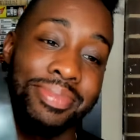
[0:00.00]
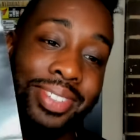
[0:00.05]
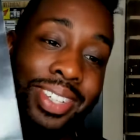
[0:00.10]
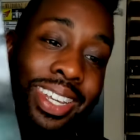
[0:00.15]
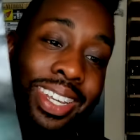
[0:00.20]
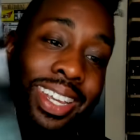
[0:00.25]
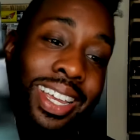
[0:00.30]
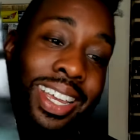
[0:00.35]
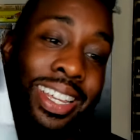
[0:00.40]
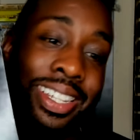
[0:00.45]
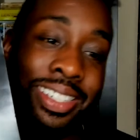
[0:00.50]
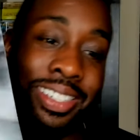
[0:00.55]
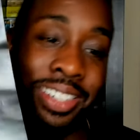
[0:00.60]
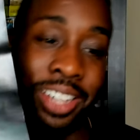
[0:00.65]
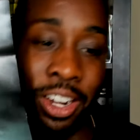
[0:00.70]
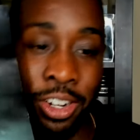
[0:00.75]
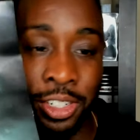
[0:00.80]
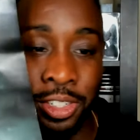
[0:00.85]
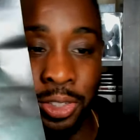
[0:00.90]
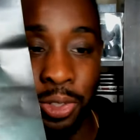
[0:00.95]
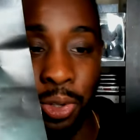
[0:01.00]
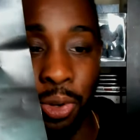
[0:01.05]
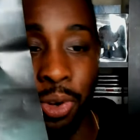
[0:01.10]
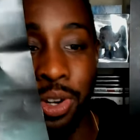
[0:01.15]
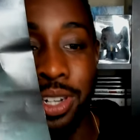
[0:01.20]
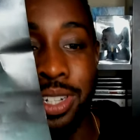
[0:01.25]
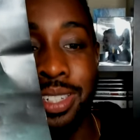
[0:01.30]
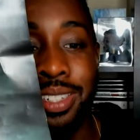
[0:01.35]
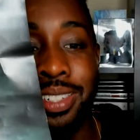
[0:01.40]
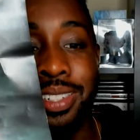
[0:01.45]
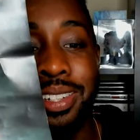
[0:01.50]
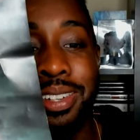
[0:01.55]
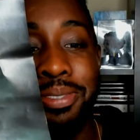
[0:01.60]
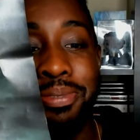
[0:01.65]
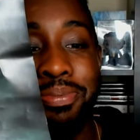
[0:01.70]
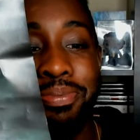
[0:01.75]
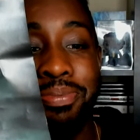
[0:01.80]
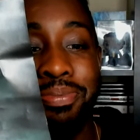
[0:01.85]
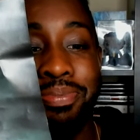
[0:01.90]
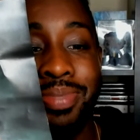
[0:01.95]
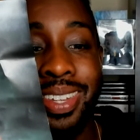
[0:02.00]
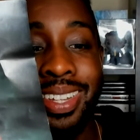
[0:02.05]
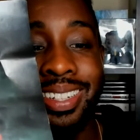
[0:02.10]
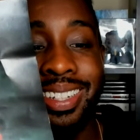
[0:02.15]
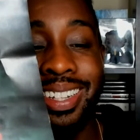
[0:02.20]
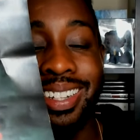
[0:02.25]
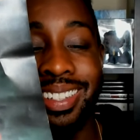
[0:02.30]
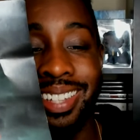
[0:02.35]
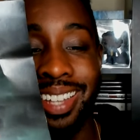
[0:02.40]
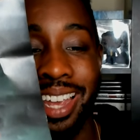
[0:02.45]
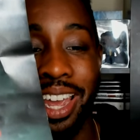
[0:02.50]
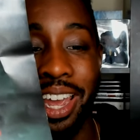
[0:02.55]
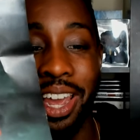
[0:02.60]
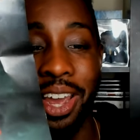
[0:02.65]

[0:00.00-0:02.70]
Scary Stories to Tell